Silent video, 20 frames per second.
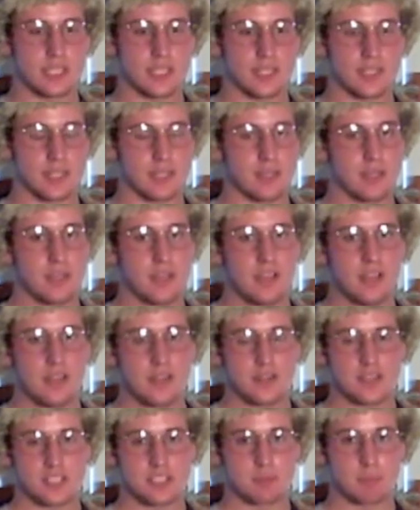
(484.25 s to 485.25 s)
say that
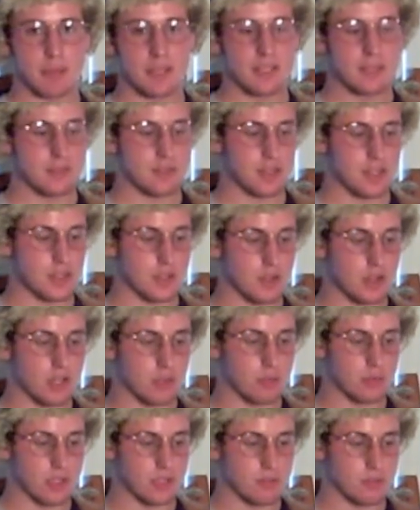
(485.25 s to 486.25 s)
despite the
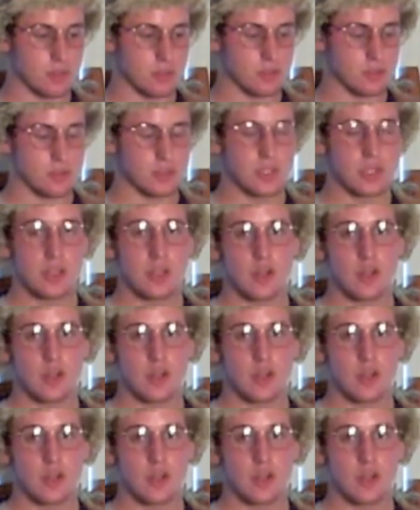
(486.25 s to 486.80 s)
Underground Railroad,